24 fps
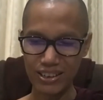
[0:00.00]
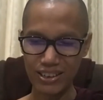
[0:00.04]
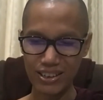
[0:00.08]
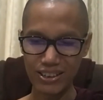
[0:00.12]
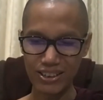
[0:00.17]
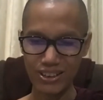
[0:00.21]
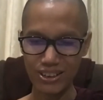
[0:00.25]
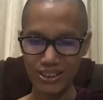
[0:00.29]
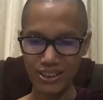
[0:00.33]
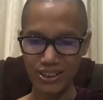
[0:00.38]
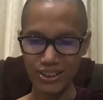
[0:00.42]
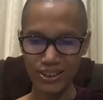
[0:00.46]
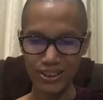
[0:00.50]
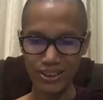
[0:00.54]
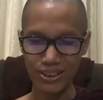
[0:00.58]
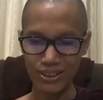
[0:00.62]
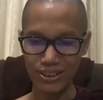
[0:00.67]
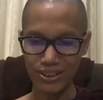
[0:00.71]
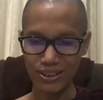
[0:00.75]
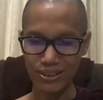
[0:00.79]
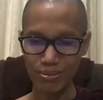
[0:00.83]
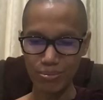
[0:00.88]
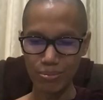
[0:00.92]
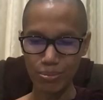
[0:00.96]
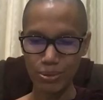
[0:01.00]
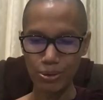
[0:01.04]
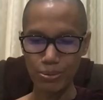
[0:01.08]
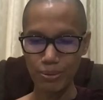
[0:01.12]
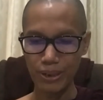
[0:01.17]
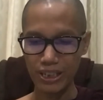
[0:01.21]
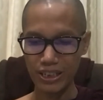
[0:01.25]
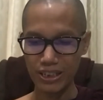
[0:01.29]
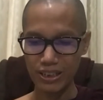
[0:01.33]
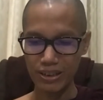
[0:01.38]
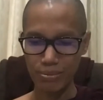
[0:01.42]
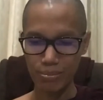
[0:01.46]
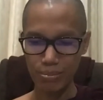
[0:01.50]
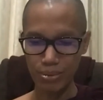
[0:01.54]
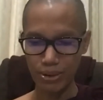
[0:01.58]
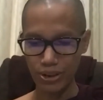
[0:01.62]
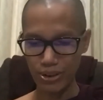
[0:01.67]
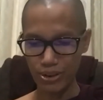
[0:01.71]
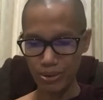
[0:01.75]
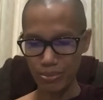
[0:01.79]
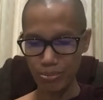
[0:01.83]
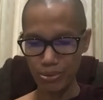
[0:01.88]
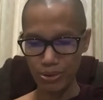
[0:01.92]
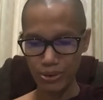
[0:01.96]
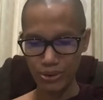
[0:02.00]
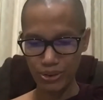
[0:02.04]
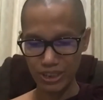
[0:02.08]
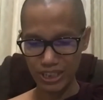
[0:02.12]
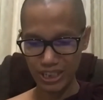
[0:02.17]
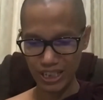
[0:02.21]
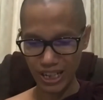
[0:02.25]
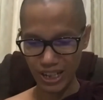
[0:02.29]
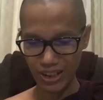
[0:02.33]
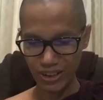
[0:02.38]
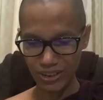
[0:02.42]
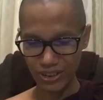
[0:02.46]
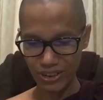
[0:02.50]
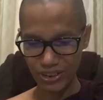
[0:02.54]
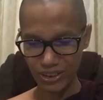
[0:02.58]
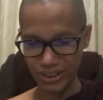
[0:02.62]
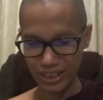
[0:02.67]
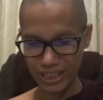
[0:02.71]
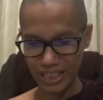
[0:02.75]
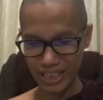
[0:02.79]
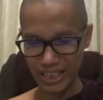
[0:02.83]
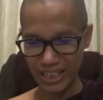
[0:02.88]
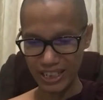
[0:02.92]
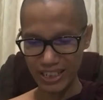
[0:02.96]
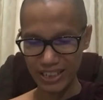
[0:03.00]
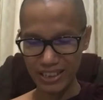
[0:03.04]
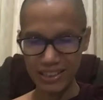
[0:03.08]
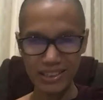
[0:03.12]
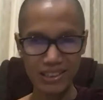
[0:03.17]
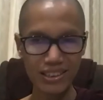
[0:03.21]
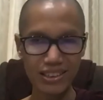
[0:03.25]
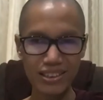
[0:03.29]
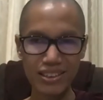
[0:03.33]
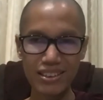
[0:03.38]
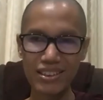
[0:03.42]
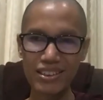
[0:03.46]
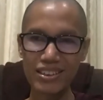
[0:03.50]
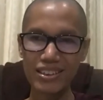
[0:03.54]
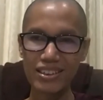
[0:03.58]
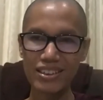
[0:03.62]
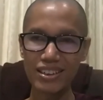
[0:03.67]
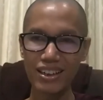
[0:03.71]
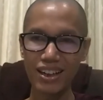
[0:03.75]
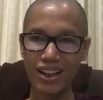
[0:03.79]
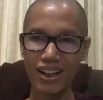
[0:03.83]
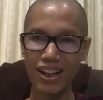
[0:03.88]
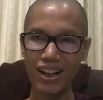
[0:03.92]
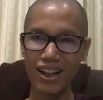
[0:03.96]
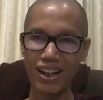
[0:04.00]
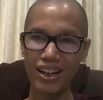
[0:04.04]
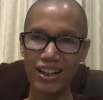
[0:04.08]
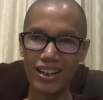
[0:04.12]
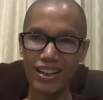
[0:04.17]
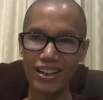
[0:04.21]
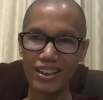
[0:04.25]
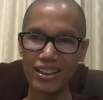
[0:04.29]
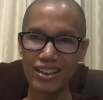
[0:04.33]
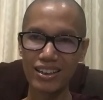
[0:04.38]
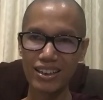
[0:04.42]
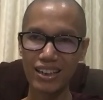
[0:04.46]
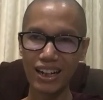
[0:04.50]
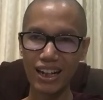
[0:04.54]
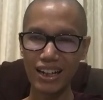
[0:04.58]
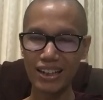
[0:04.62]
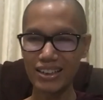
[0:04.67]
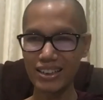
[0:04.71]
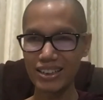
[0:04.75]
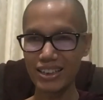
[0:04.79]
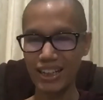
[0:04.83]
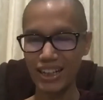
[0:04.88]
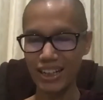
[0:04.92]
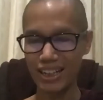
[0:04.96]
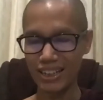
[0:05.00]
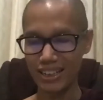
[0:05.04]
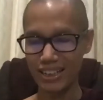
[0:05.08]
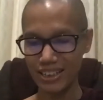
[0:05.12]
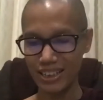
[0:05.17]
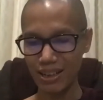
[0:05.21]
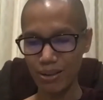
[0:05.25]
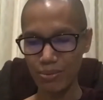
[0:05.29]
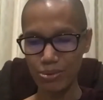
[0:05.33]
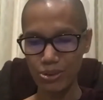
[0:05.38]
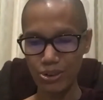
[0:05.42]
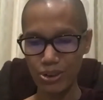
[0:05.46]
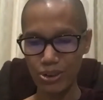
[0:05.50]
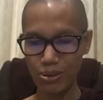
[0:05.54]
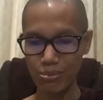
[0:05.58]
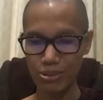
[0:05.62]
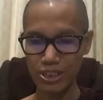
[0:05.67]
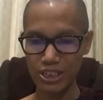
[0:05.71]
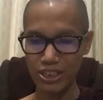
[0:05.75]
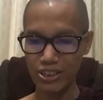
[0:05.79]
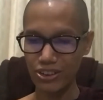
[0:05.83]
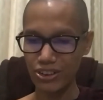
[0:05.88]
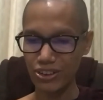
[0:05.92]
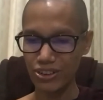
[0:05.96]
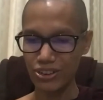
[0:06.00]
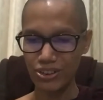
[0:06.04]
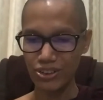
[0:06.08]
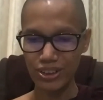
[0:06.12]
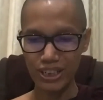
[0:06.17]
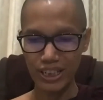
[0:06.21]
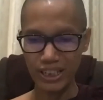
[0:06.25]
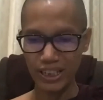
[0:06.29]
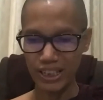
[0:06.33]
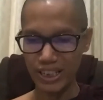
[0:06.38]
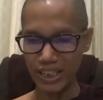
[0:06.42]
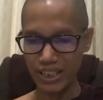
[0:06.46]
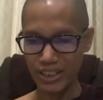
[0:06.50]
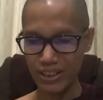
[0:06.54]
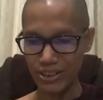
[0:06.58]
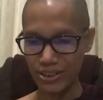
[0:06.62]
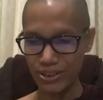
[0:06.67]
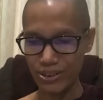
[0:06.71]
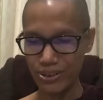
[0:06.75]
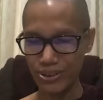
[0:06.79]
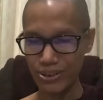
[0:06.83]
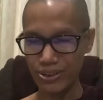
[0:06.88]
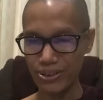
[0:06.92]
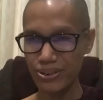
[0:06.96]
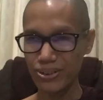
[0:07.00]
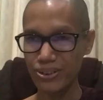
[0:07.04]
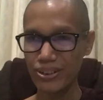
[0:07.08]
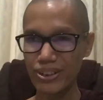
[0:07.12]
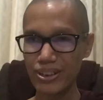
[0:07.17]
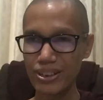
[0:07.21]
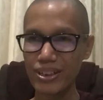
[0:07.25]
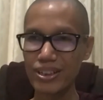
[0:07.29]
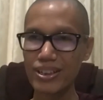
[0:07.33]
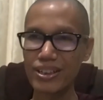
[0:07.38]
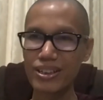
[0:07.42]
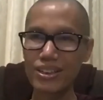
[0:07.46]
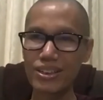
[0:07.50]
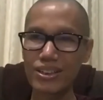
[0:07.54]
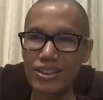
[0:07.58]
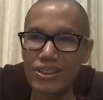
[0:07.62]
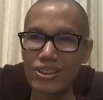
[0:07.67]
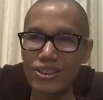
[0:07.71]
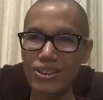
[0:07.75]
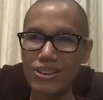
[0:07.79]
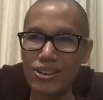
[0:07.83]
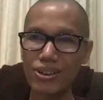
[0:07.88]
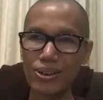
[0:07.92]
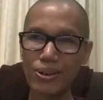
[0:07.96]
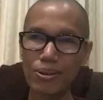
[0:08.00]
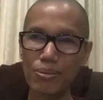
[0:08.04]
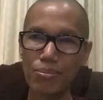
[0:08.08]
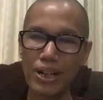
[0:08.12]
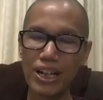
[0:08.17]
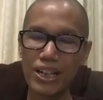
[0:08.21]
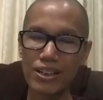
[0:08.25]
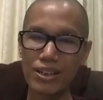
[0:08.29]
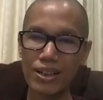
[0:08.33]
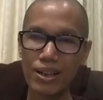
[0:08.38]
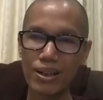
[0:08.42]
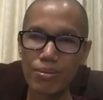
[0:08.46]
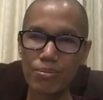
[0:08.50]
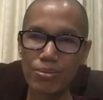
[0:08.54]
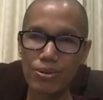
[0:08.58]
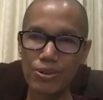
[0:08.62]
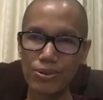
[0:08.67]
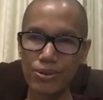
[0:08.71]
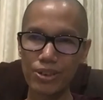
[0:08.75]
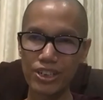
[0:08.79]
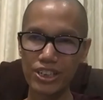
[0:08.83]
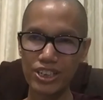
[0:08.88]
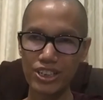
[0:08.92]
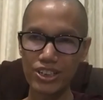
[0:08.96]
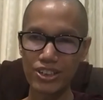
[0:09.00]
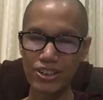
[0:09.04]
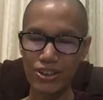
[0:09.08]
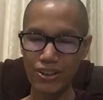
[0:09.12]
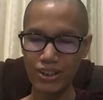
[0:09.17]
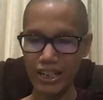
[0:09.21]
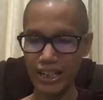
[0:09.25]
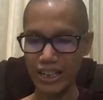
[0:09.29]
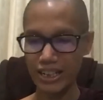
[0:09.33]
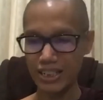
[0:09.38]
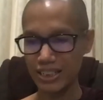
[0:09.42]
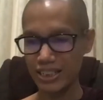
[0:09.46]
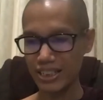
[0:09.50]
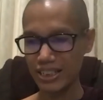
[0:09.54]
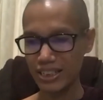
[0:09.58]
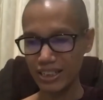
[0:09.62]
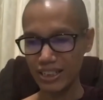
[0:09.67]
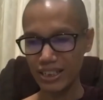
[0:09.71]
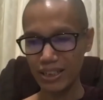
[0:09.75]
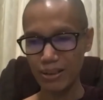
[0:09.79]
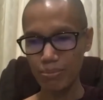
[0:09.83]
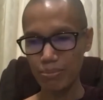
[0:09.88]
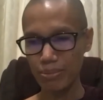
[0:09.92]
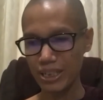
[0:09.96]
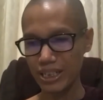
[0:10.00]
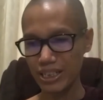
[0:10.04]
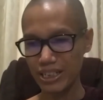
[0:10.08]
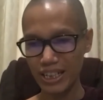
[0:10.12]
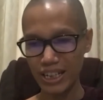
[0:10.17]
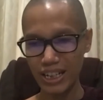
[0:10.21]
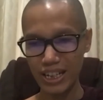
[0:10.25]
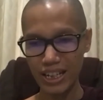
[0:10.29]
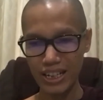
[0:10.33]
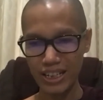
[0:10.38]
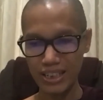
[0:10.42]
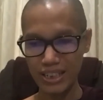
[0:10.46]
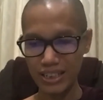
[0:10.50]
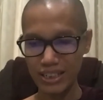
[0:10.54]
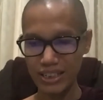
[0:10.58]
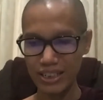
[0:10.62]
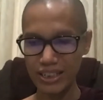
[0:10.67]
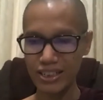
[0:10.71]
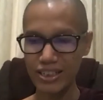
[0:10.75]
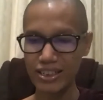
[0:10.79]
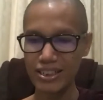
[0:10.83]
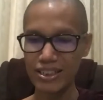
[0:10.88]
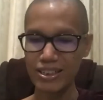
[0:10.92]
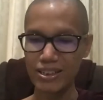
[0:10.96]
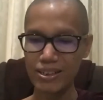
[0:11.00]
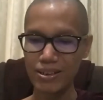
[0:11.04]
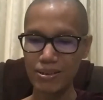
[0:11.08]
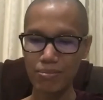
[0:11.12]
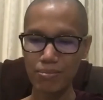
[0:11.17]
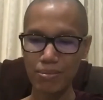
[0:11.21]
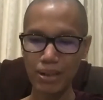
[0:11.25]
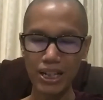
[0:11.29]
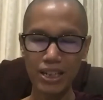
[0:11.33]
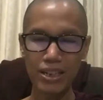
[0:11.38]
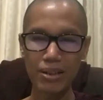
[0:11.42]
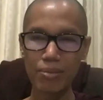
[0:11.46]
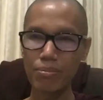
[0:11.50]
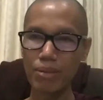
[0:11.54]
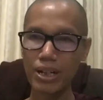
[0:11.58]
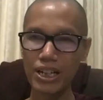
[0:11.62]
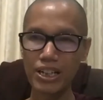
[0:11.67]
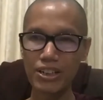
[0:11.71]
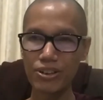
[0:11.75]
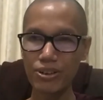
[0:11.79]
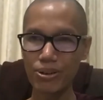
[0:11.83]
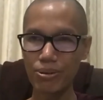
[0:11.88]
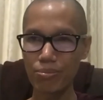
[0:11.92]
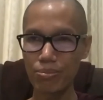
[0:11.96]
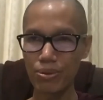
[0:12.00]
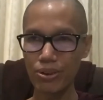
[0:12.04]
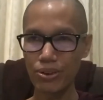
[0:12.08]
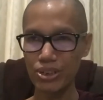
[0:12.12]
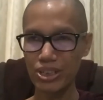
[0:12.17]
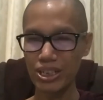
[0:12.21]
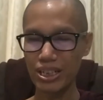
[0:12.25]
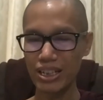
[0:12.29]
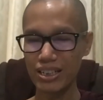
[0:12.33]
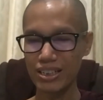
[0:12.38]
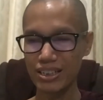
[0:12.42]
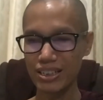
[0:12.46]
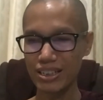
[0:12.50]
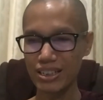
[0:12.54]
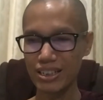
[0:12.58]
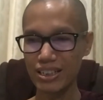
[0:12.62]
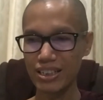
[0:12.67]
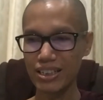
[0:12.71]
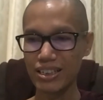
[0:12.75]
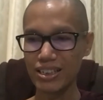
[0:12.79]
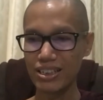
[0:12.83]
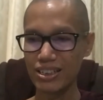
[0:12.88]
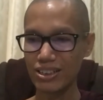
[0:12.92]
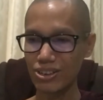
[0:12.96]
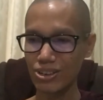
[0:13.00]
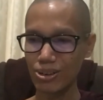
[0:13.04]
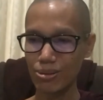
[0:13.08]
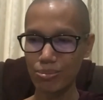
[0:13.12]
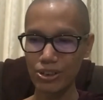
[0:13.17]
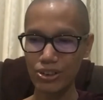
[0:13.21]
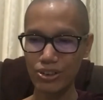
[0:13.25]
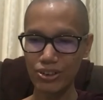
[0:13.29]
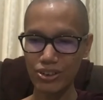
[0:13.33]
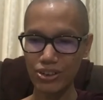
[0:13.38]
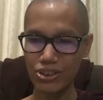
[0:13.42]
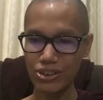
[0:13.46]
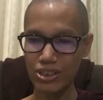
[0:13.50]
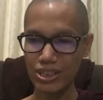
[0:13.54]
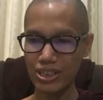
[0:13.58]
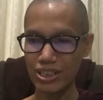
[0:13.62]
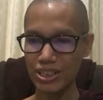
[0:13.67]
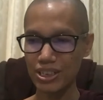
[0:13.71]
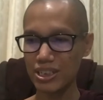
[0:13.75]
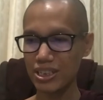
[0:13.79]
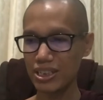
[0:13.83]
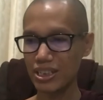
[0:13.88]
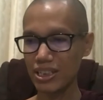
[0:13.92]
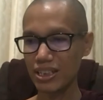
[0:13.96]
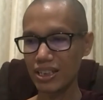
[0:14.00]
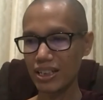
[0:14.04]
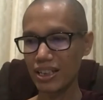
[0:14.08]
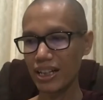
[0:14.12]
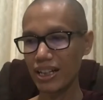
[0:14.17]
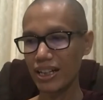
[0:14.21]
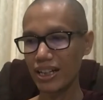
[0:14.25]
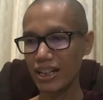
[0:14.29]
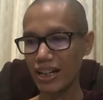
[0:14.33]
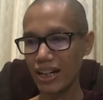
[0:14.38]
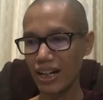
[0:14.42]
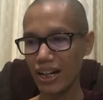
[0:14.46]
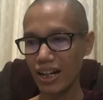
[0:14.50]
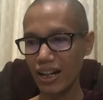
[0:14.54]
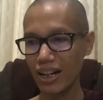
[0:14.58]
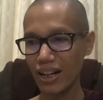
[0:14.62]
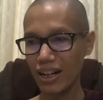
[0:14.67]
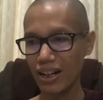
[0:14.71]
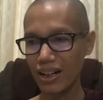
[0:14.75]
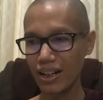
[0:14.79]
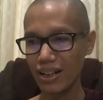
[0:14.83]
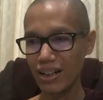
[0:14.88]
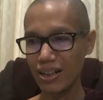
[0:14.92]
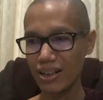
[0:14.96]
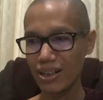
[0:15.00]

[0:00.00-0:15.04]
or moving body posture also can, like that. Absorption also they can do. So part of fruition knowledge can be done by the mind door process. So because of this, there are